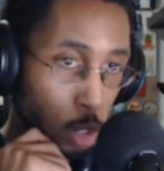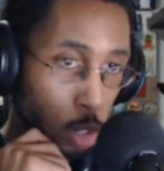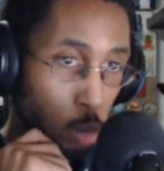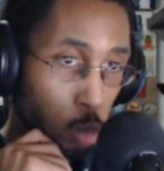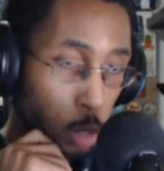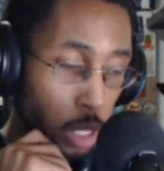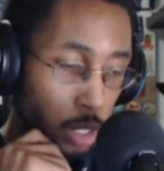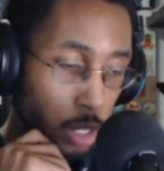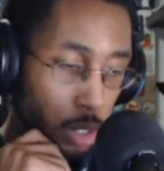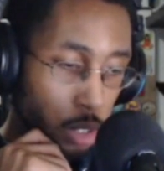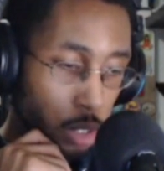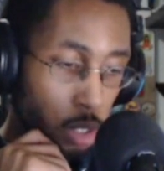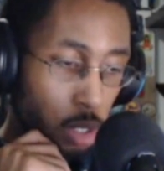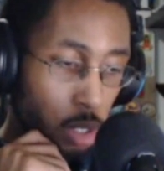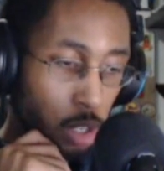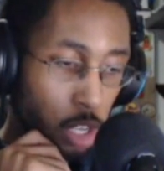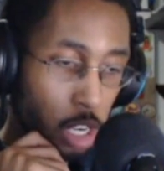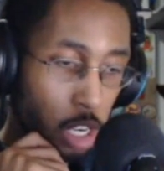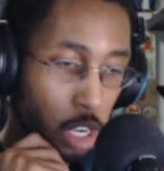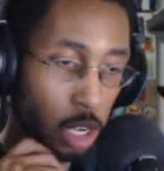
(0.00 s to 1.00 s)
risen
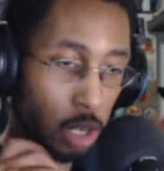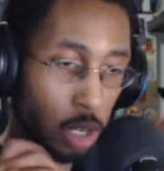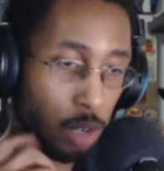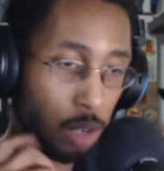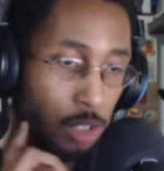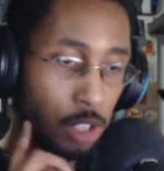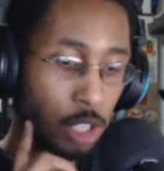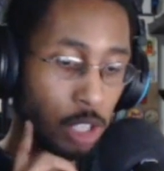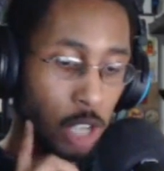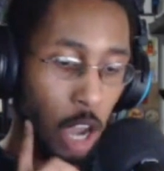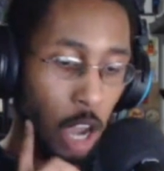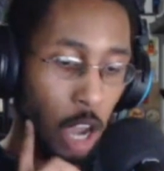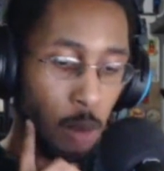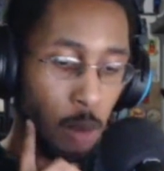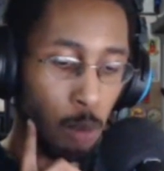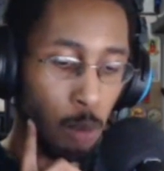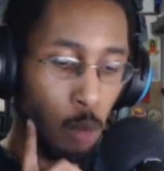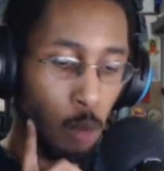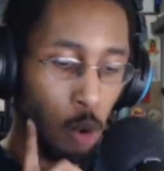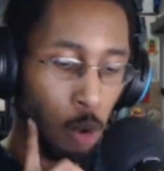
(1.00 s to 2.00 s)
and
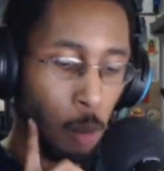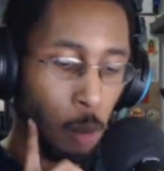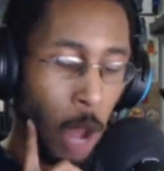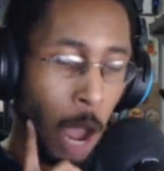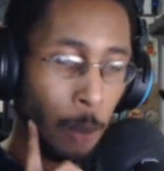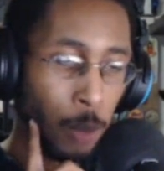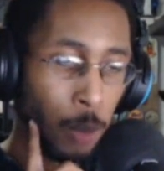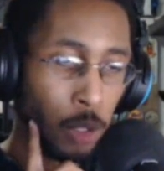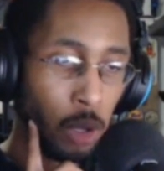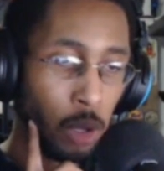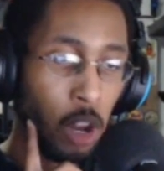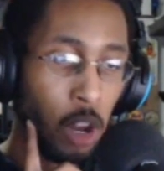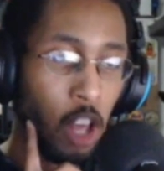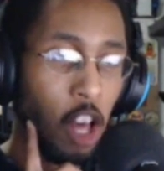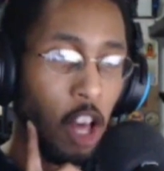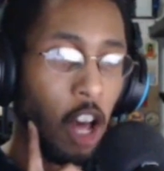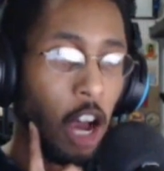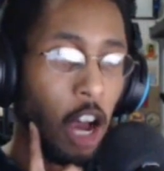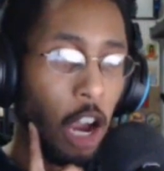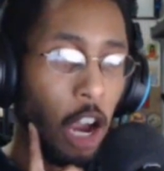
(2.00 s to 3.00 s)
gotten more
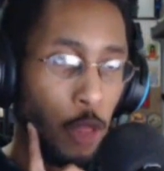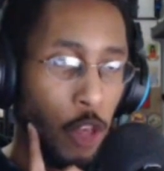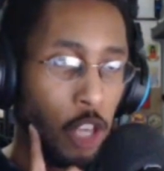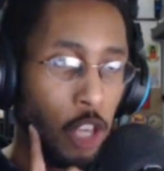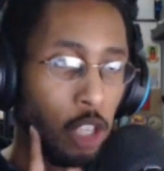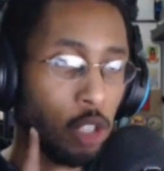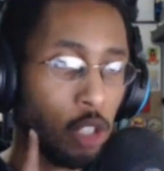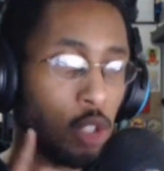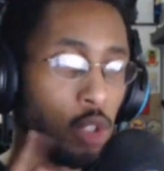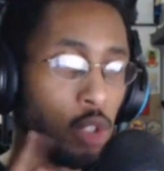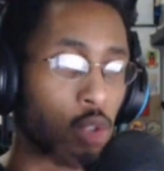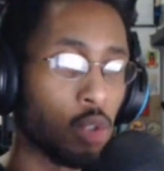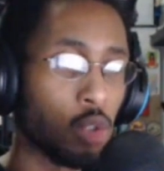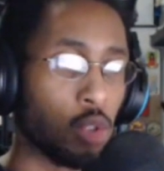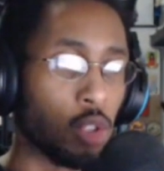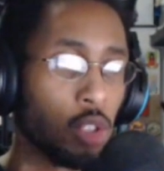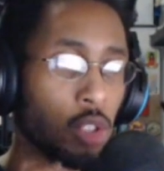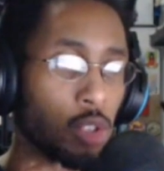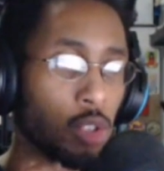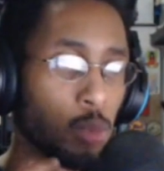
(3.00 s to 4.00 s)
popular, I think
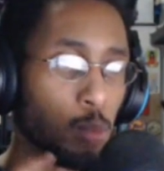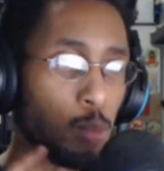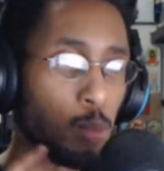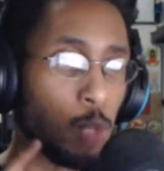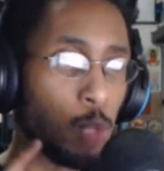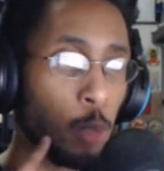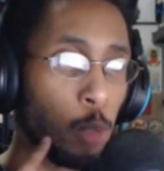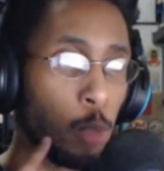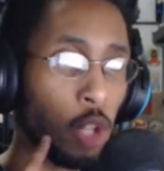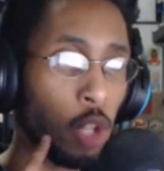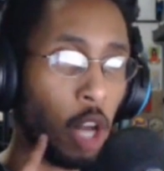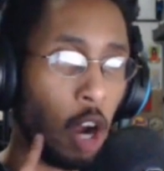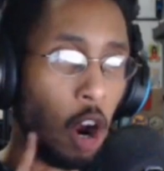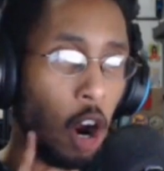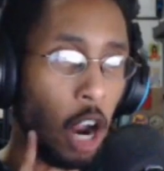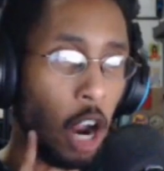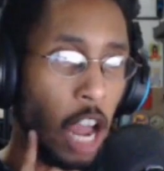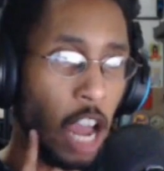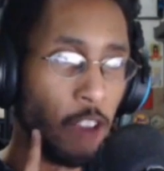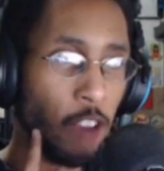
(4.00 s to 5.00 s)
people
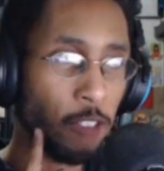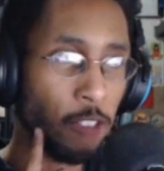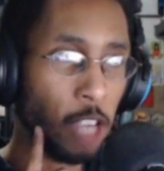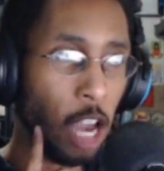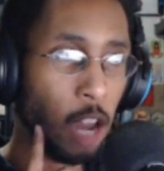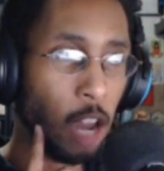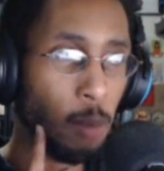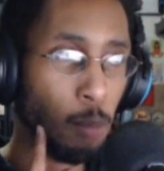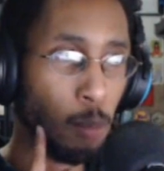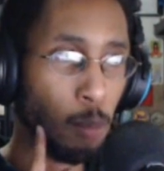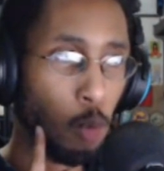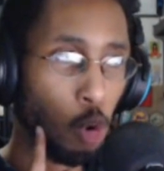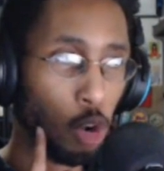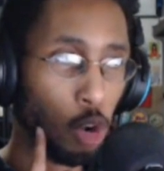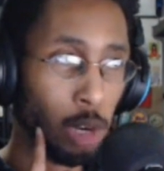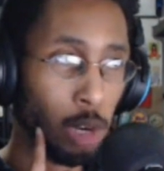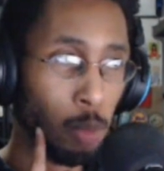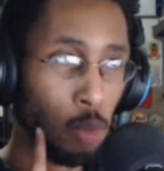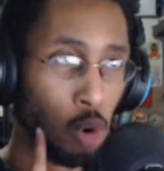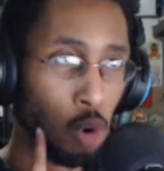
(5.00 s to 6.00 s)
have gotten more and
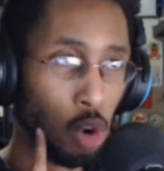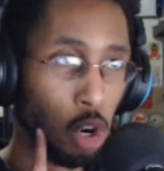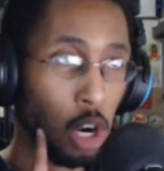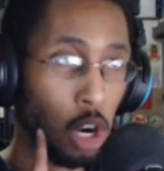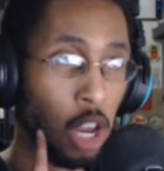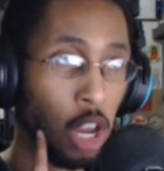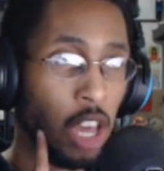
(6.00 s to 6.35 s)
more